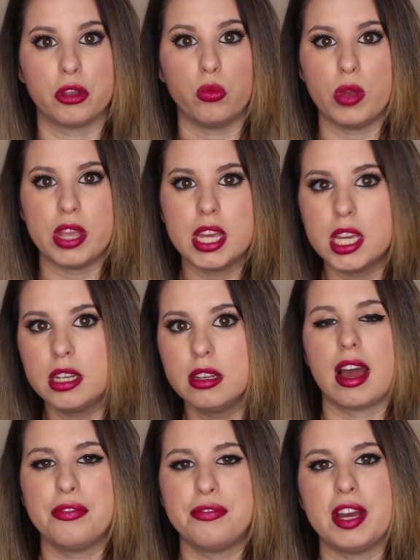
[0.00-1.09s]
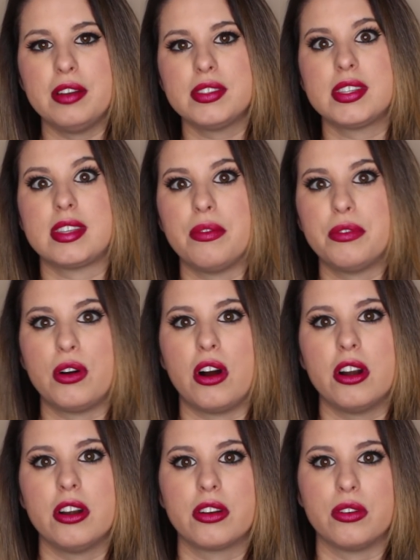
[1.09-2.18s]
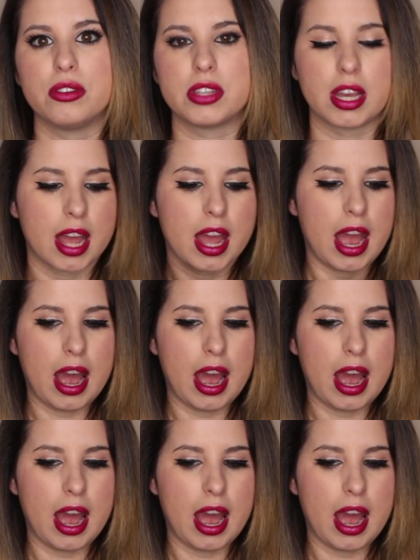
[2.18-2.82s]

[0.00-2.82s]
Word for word: the weed. I found several articles like